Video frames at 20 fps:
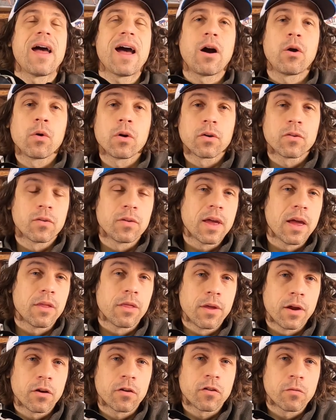hours
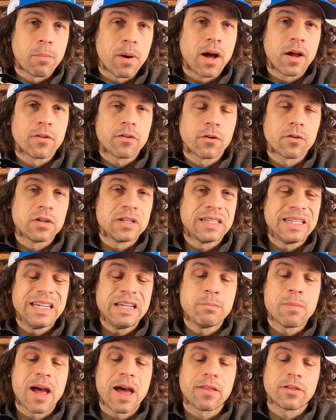that their sponsored and
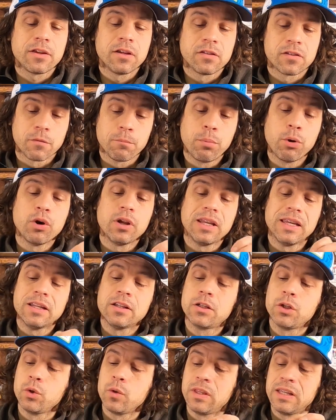team athletes have put
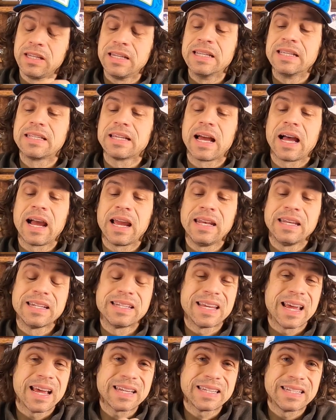into the design
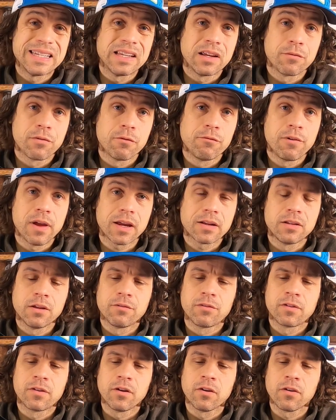and testing of the
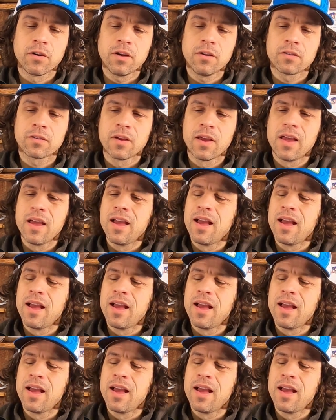VECTIV series,